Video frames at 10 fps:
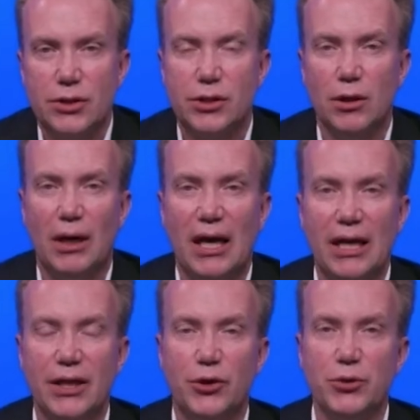So
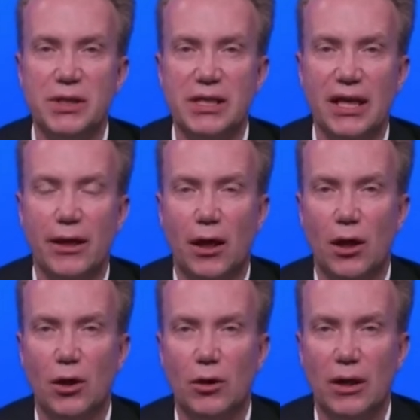I do see
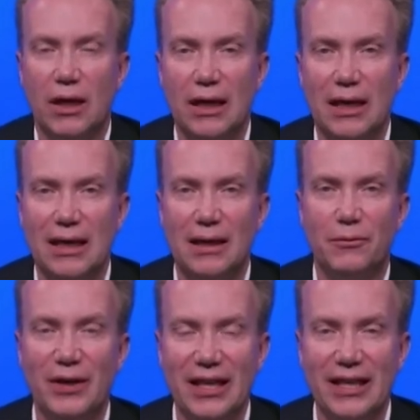now uh,
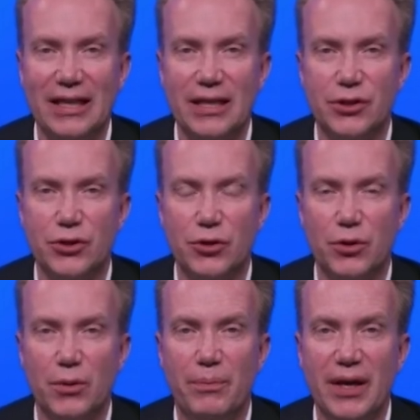willingness
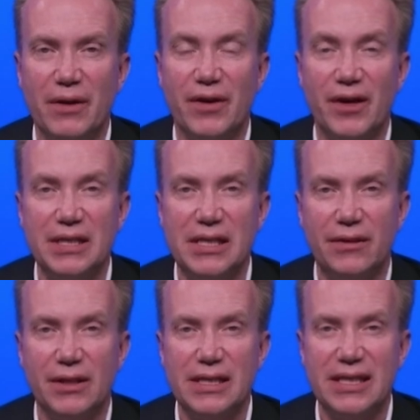to be very
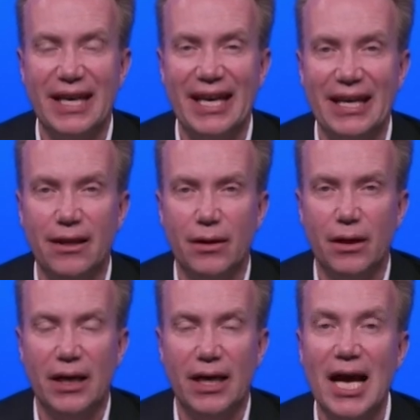serious in
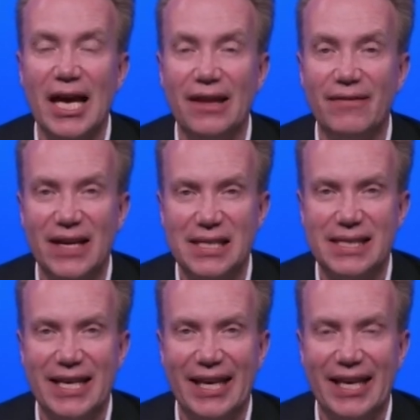uh,
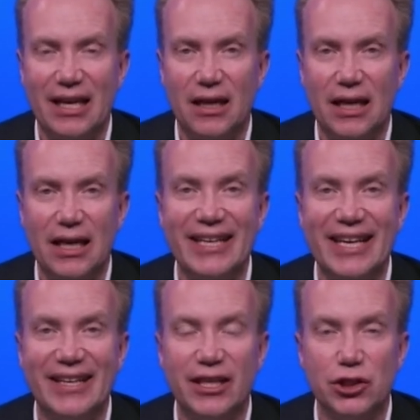investing uh, the
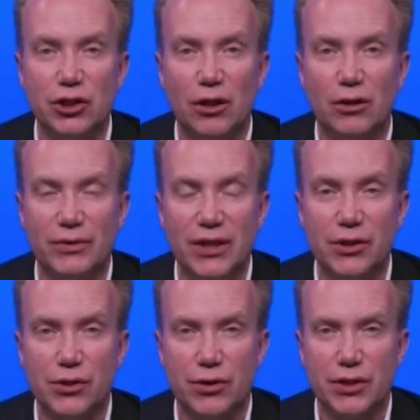additional
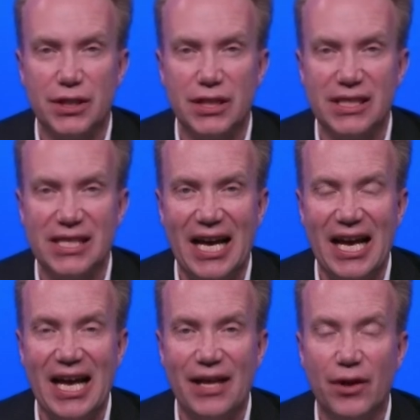resources
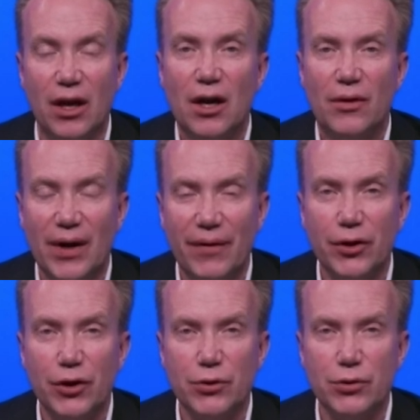and
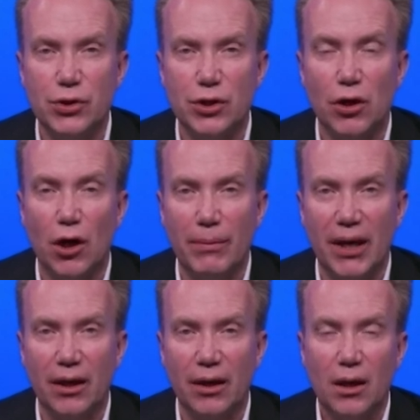revenues
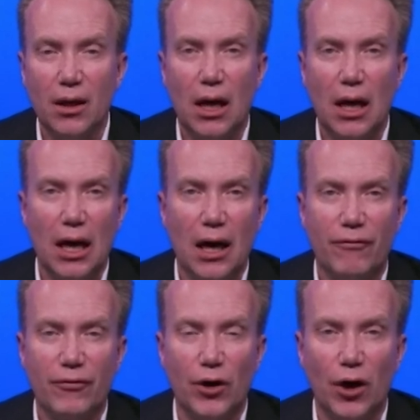coming
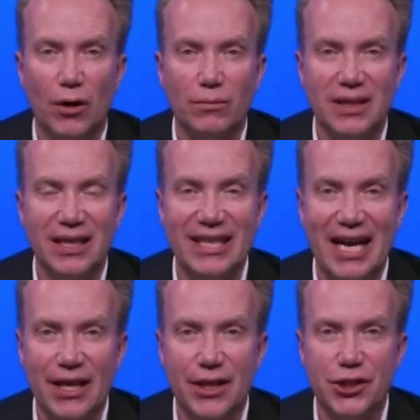uh, from
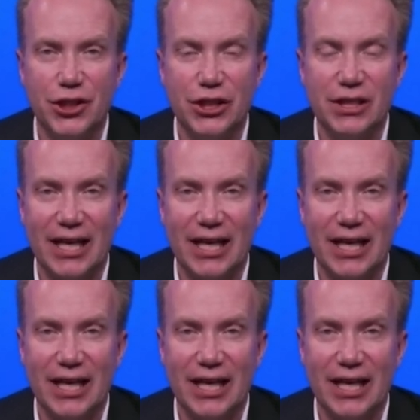the energy